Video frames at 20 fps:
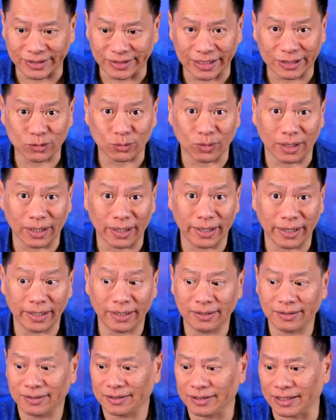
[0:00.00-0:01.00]
So that's
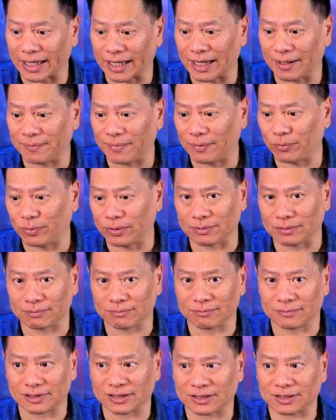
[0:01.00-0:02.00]
why they come up
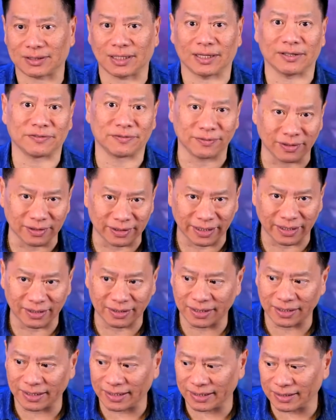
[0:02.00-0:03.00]
with stuff on
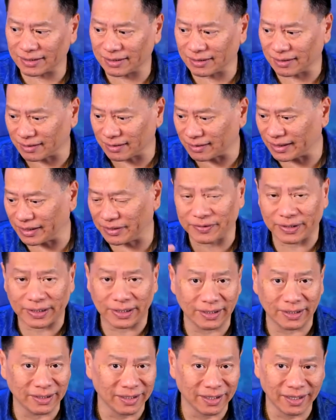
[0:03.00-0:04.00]
the internet, on
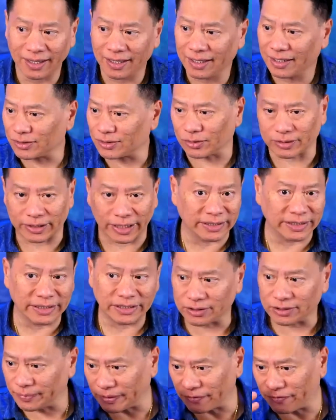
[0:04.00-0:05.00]
TV. So they
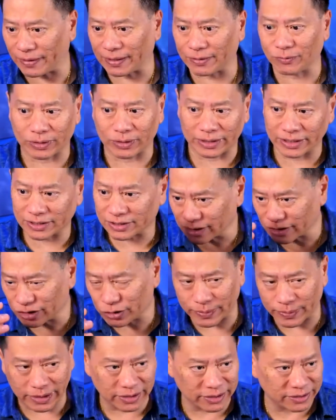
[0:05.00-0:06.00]
need to be fed with this
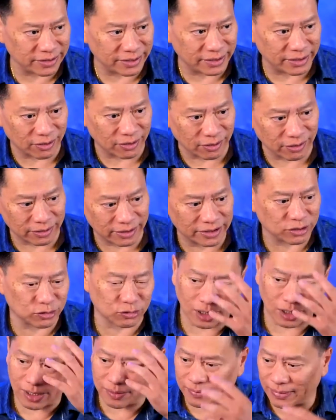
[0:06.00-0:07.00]
conspiracy or
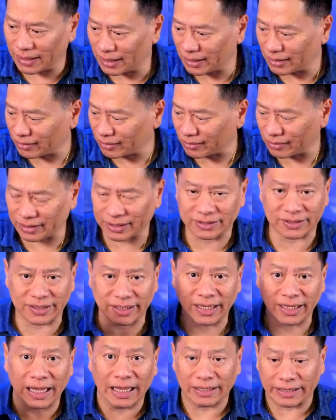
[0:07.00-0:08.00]
this drama or
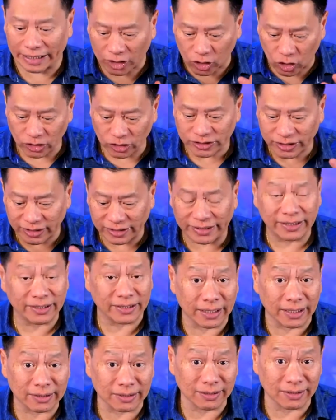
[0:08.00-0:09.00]
this thing. They
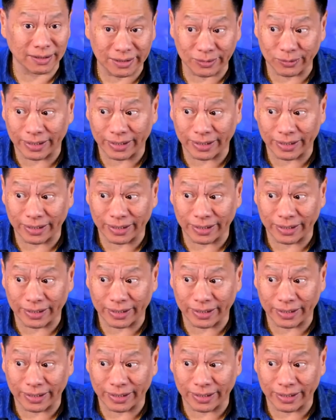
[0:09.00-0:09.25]
constantly need that.